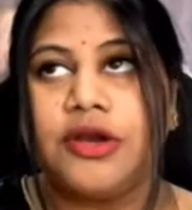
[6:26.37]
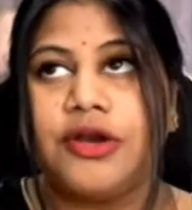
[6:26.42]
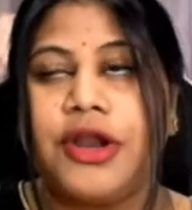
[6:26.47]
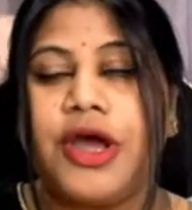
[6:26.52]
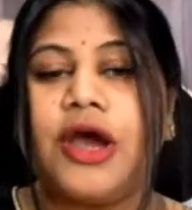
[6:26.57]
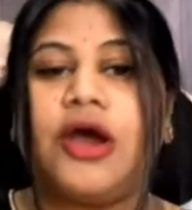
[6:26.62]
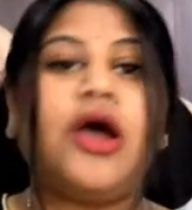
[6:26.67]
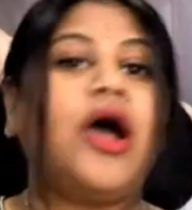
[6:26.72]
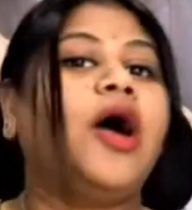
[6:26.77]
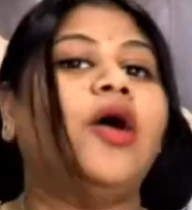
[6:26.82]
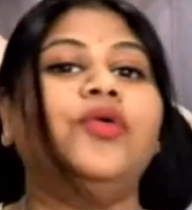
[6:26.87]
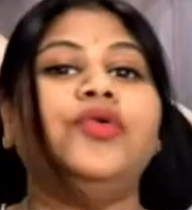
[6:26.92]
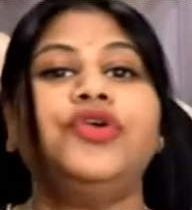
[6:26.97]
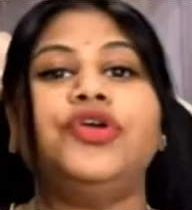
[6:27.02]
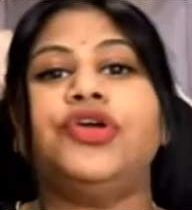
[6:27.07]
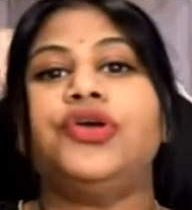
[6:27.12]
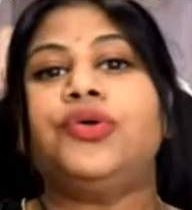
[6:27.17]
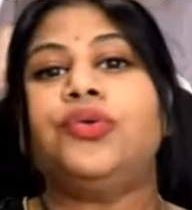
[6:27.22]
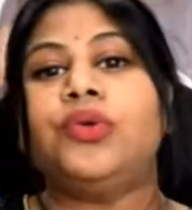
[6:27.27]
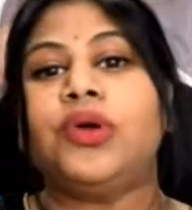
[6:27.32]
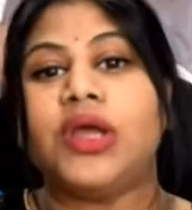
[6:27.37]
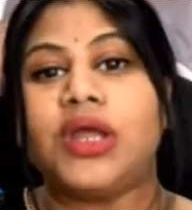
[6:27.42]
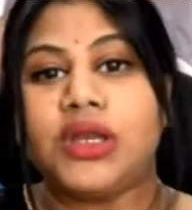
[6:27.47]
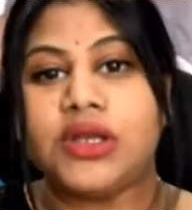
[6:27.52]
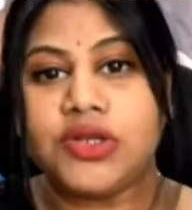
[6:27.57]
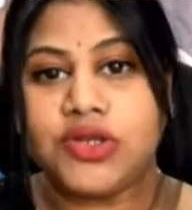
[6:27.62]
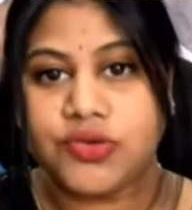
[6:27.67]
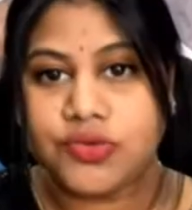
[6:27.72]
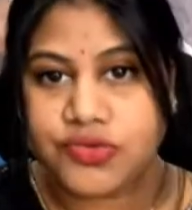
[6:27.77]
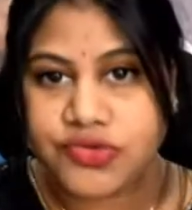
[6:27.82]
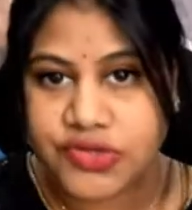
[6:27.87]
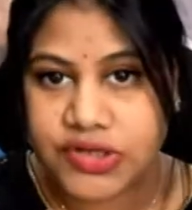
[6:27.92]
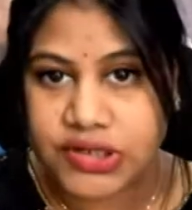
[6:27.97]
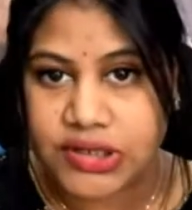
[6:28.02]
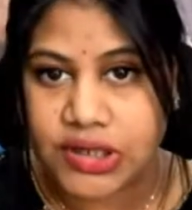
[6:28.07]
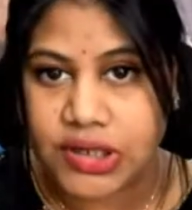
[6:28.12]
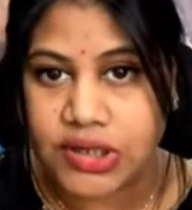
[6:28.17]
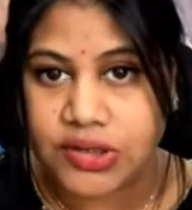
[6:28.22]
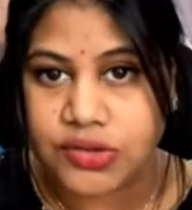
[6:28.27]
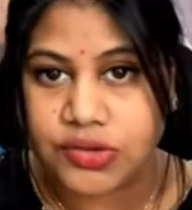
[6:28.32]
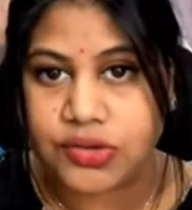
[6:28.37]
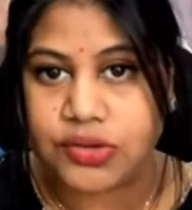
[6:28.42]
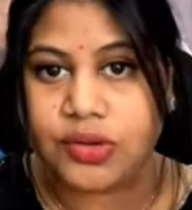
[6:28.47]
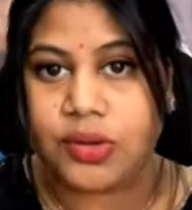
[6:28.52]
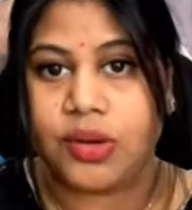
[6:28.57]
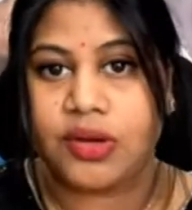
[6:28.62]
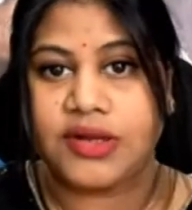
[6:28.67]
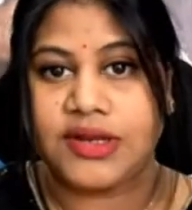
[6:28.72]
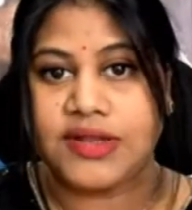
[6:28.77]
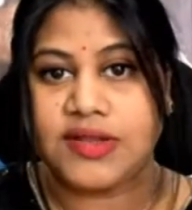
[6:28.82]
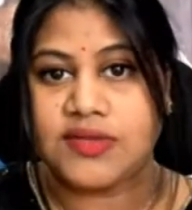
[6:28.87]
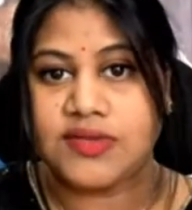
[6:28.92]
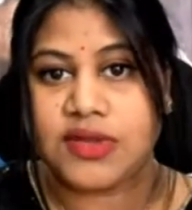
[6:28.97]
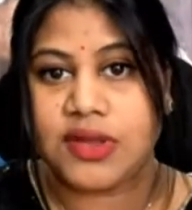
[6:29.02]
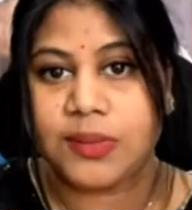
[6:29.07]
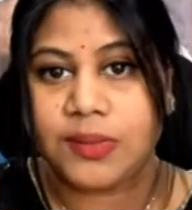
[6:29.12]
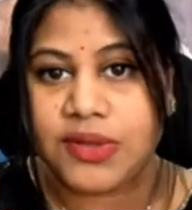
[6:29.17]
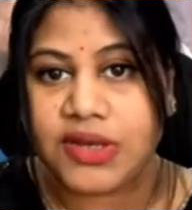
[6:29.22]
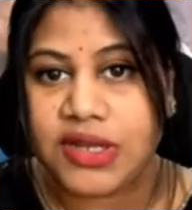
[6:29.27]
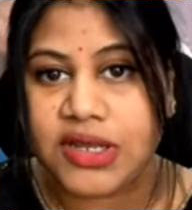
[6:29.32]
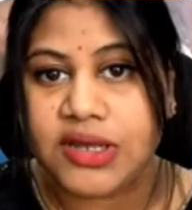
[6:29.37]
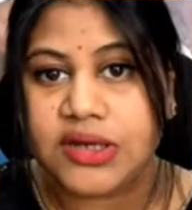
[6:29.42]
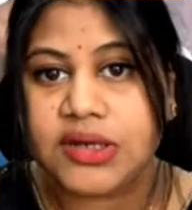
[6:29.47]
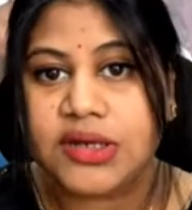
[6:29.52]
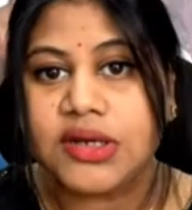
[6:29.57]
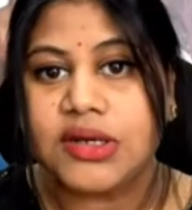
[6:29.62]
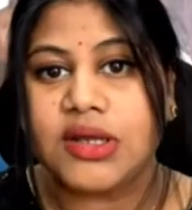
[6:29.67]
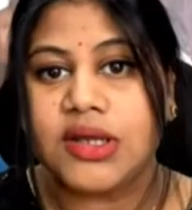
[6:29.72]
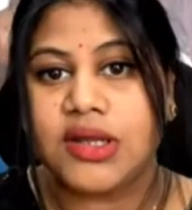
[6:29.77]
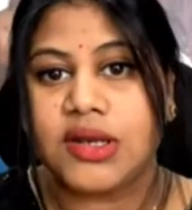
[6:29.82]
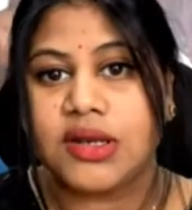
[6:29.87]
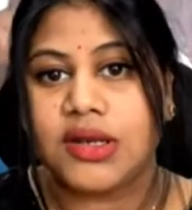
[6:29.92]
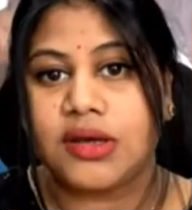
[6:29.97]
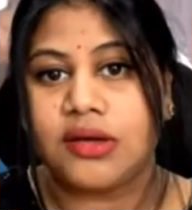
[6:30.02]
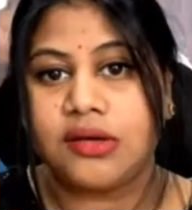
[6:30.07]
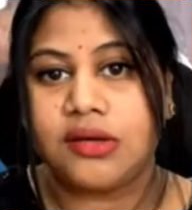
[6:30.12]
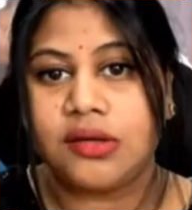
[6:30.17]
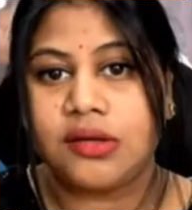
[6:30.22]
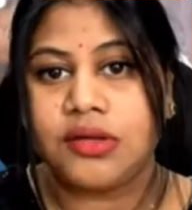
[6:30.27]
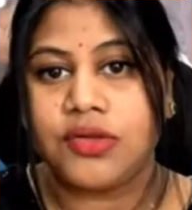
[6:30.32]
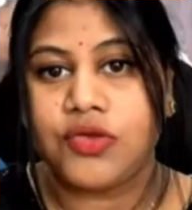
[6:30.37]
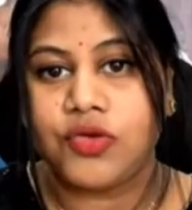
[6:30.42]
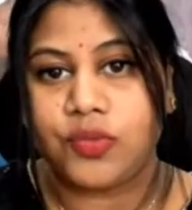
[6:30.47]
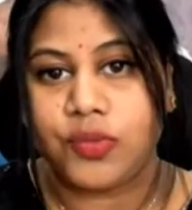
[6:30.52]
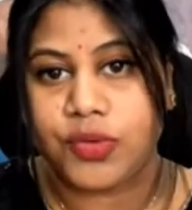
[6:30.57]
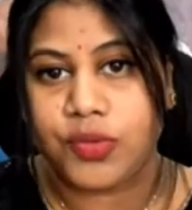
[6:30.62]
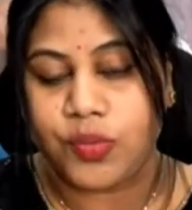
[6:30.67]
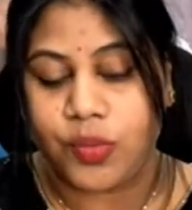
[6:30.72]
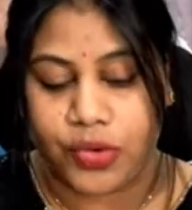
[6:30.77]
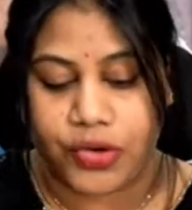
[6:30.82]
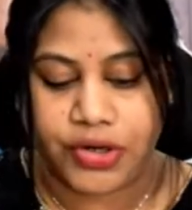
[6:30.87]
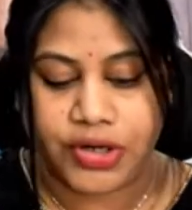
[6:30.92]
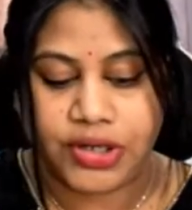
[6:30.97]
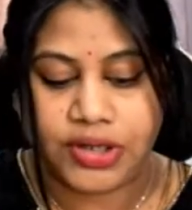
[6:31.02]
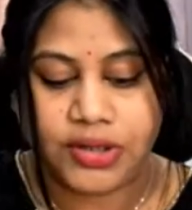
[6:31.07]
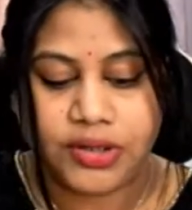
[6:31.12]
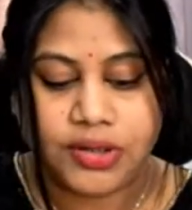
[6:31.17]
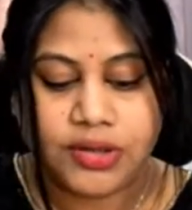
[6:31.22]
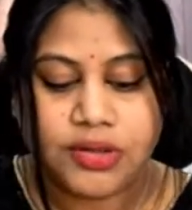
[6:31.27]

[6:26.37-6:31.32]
Now, how do you induce it in or inseminate it in a human body?